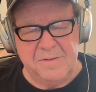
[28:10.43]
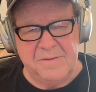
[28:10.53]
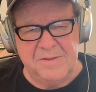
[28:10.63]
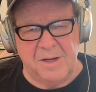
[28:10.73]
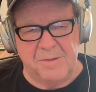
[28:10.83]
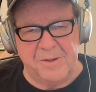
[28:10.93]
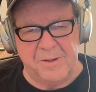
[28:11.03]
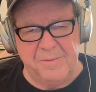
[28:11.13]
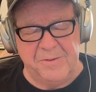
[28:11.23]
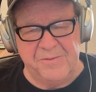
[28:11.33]

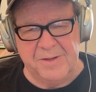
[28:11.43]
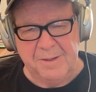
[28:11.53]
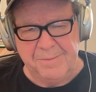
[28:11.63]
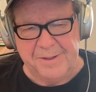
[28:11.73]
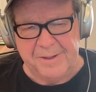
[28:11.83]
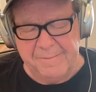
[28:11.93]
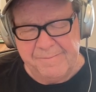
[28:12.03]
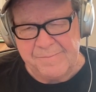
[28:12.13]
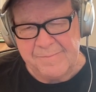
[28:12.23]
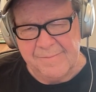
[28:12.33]
suburb of Olympia,
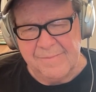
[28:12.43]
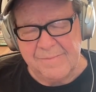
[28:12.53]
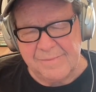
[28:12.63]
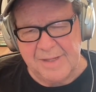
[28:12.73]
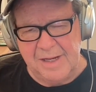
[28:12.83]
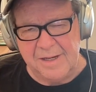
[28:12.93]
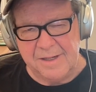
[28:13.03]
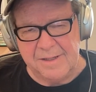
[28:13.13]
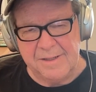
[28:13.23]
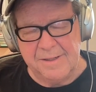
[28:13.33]

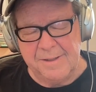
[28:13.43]
and